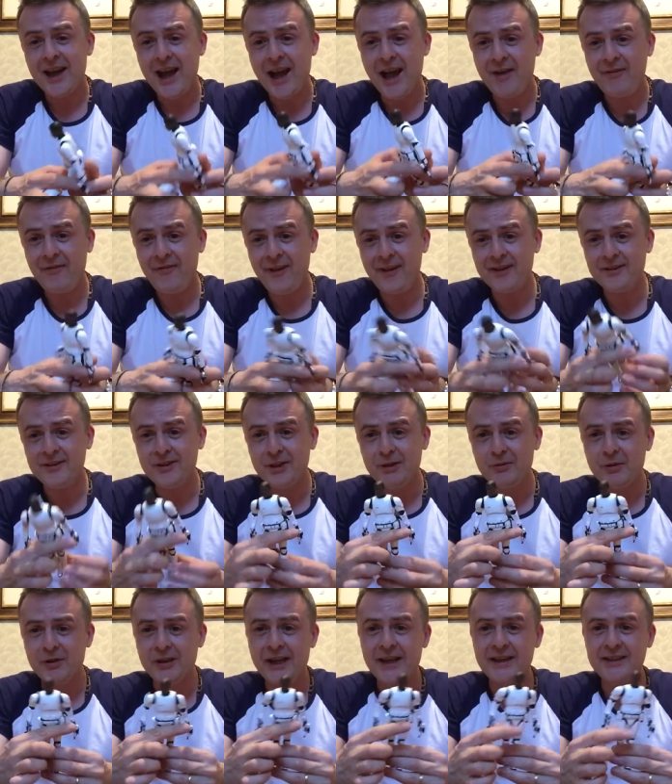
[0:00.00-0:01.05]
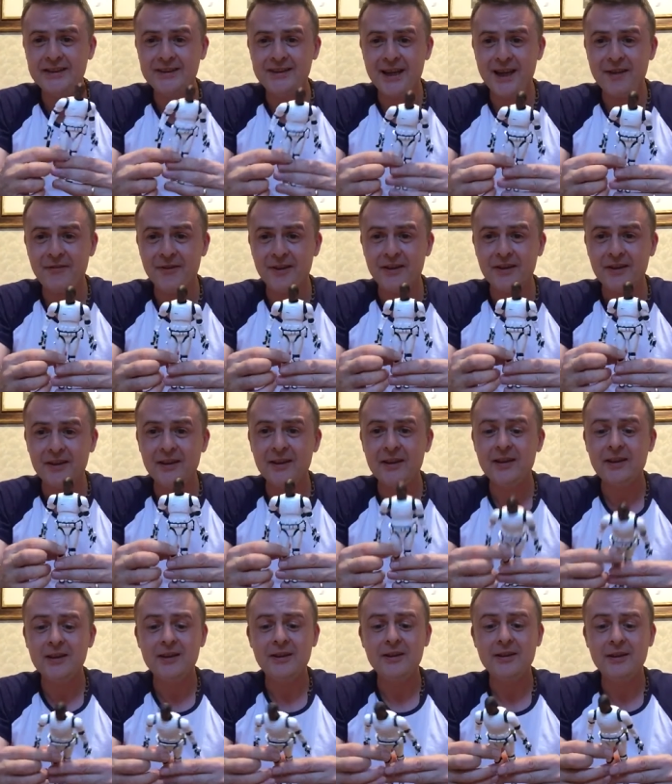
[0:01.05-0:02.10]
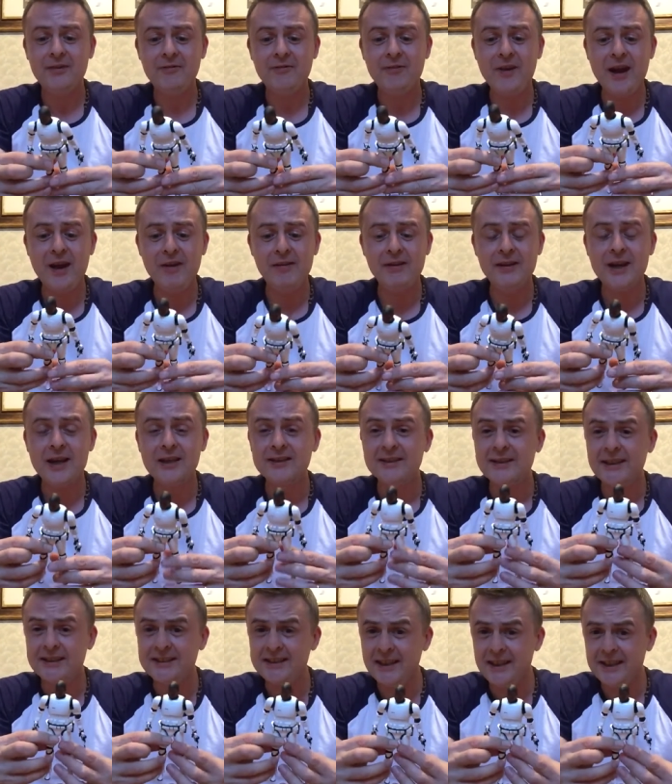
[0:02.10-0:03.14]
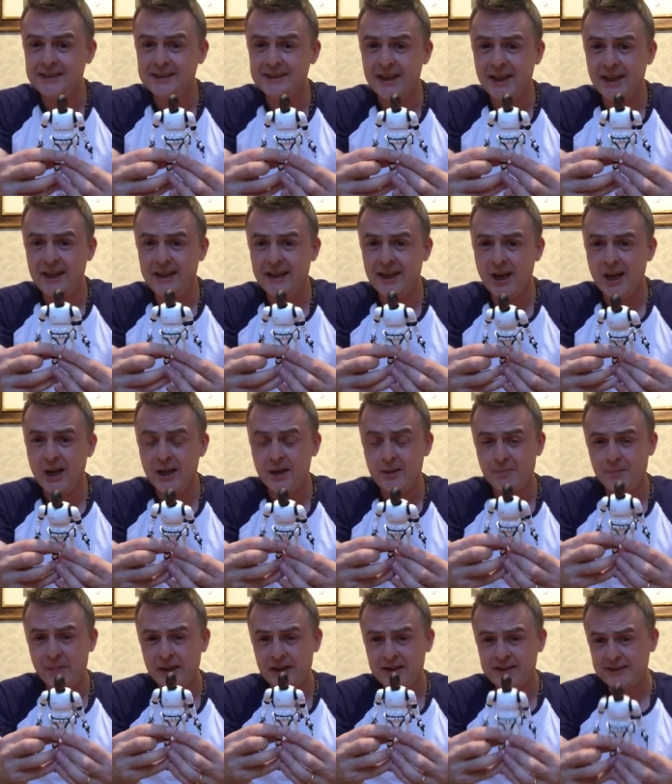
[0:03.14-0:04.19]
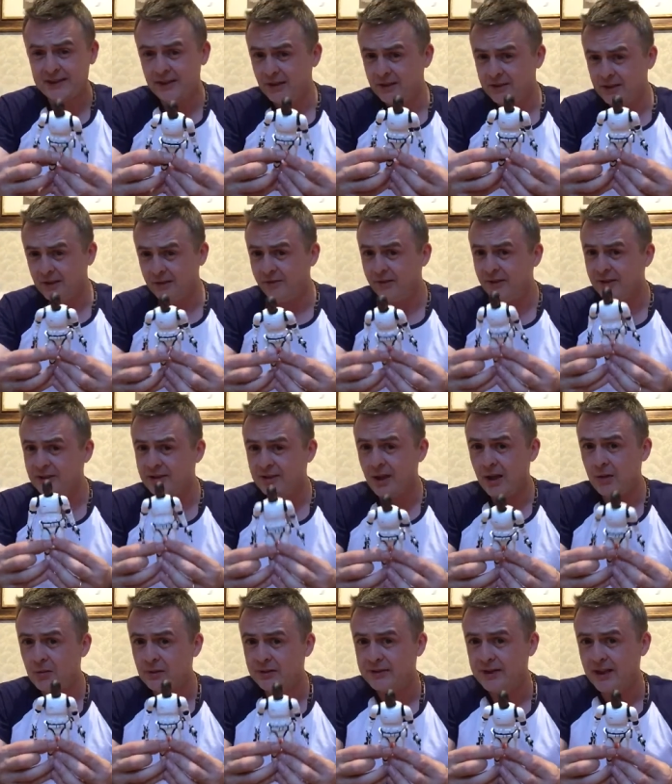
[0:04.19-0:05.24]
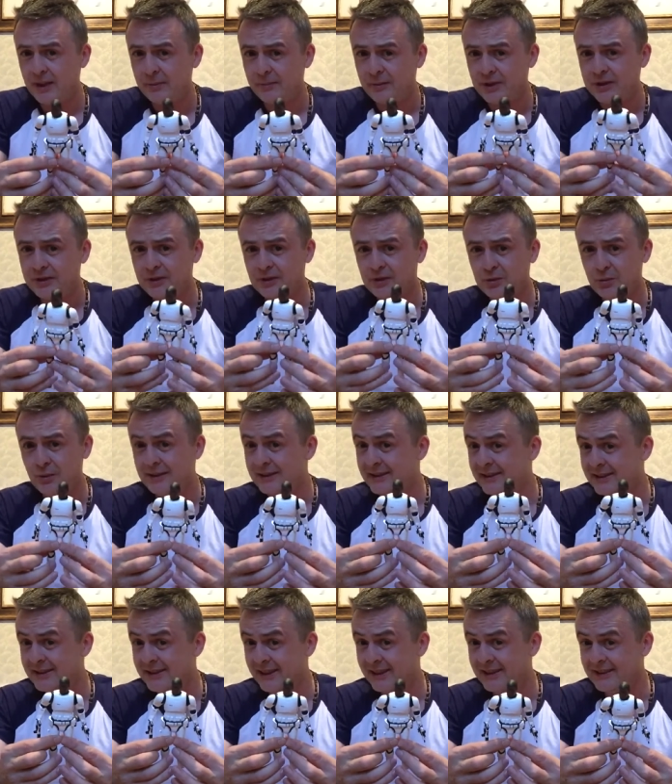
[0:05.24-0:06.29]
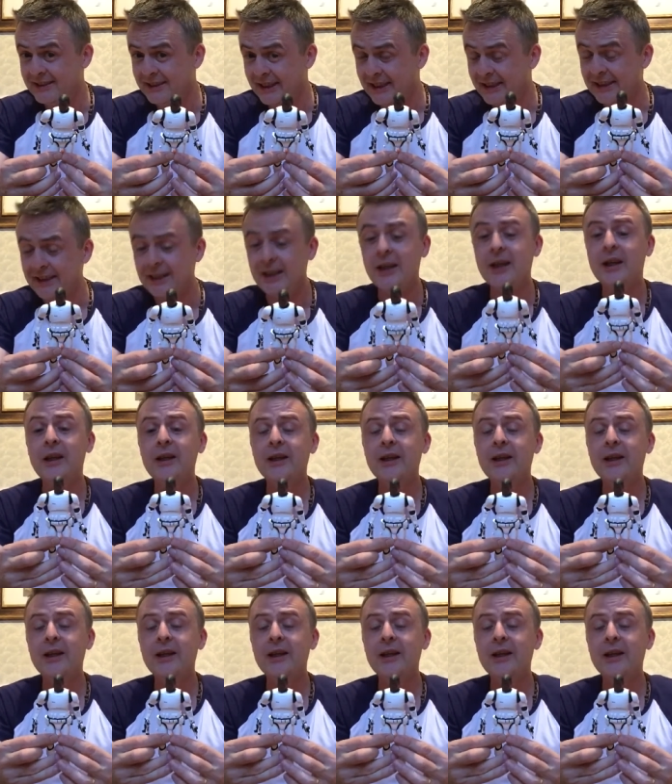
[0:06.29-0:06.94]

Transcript: FN-2187. Very nice. This is a exclusive for Star Wars Celebration 2016.